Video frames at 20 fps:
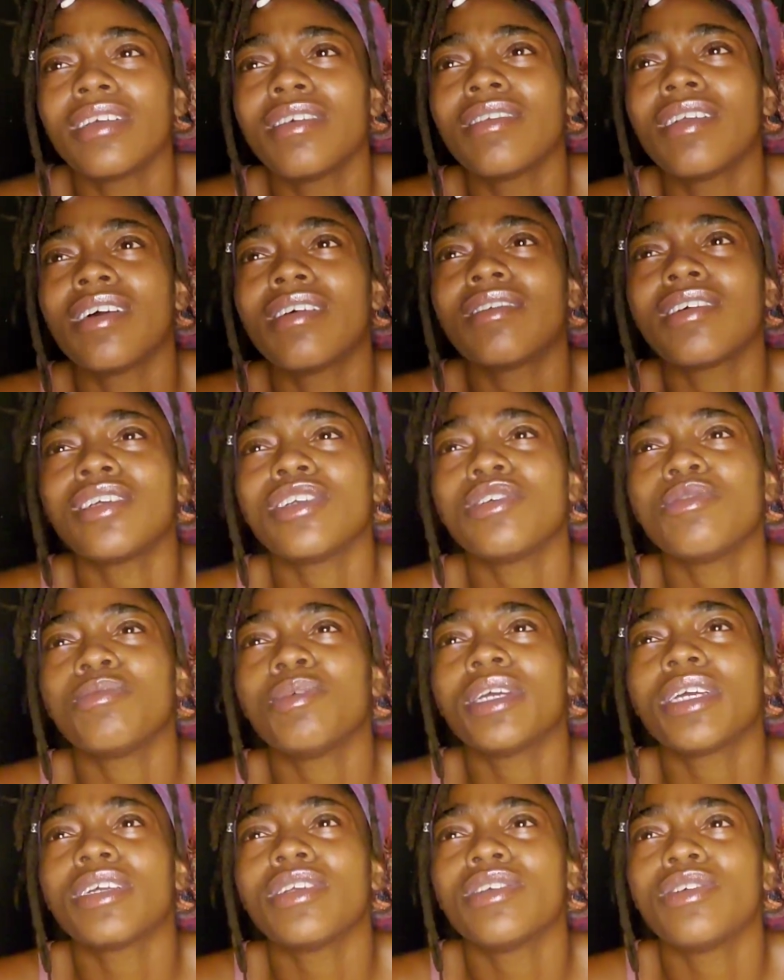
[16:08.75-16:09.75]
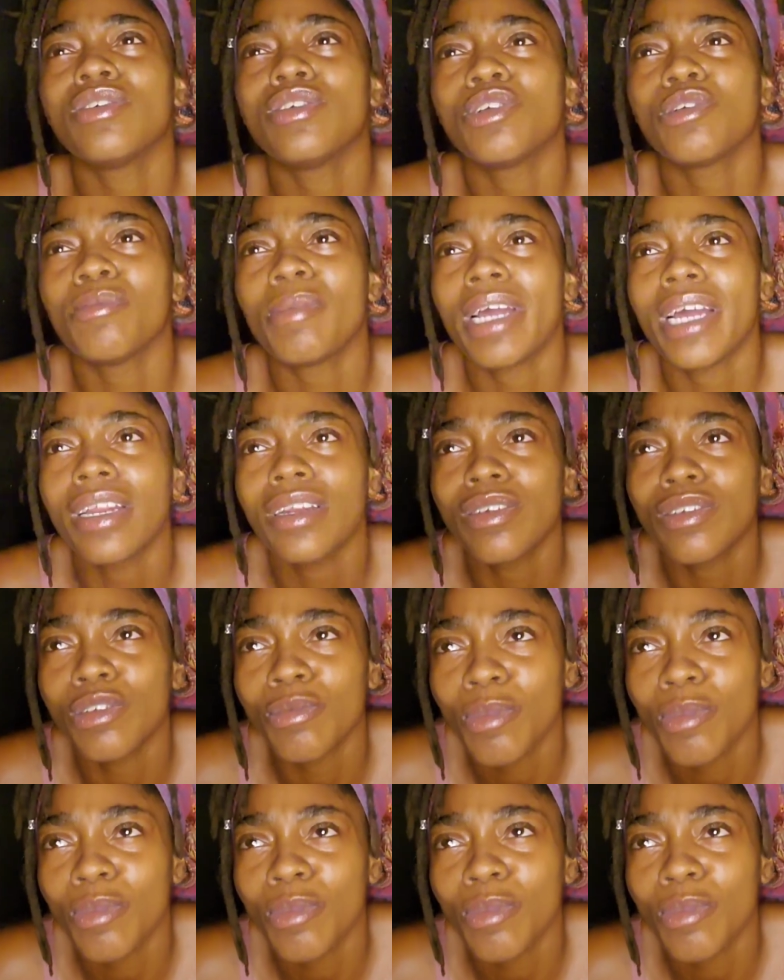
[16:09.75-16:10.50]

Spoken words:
you know, because you pick and choose your battles.